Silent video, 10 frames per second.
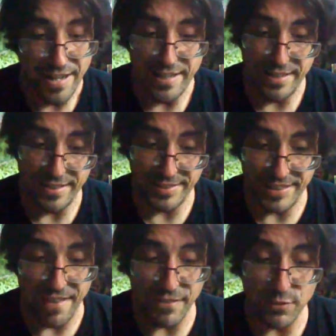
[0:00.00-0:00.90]
and the
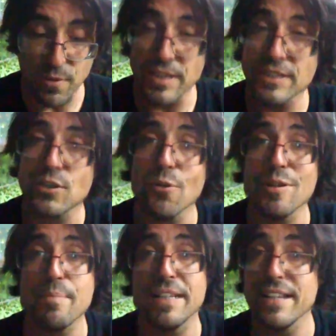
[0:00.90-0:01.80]
7th one is going
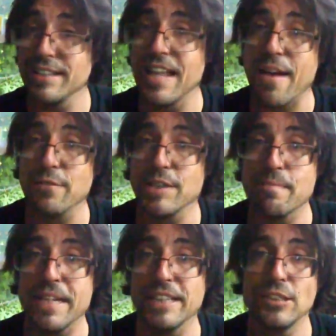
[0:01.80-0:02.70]
to be that
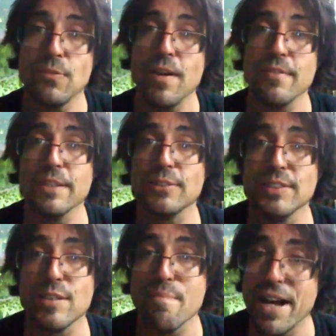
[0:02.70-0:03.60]
diminished one, which
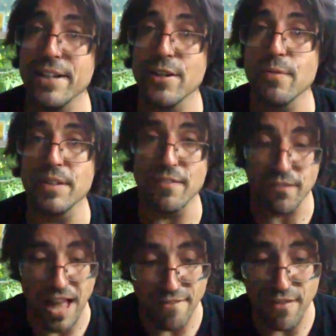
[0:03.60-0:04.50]
was a minor with a
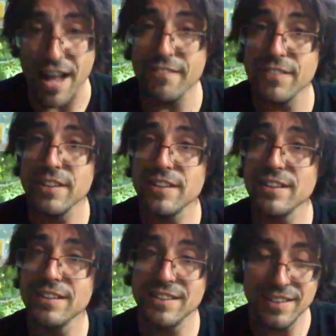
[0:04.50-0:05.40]
flat 5.
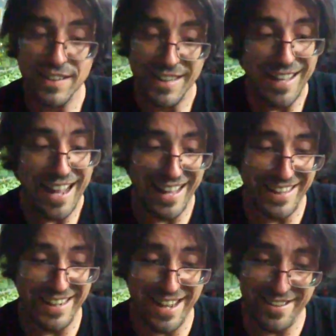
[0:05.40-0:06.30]
And
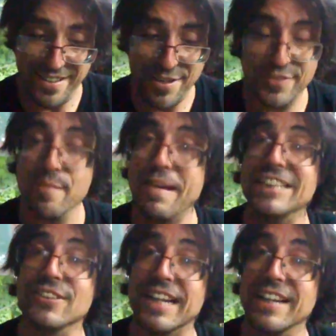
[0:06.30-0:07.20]
then the
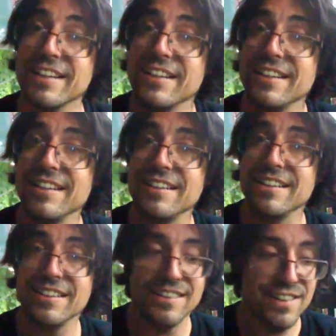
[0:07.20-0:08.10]
major again.
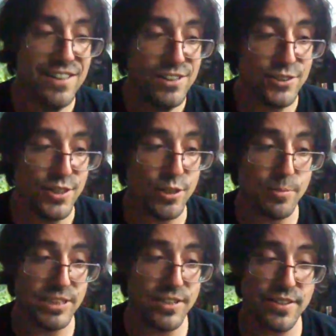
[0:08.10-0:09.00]
So you can
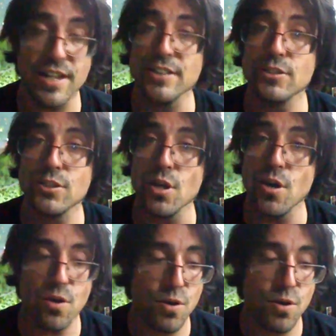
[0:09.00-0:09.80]
almost hear the do.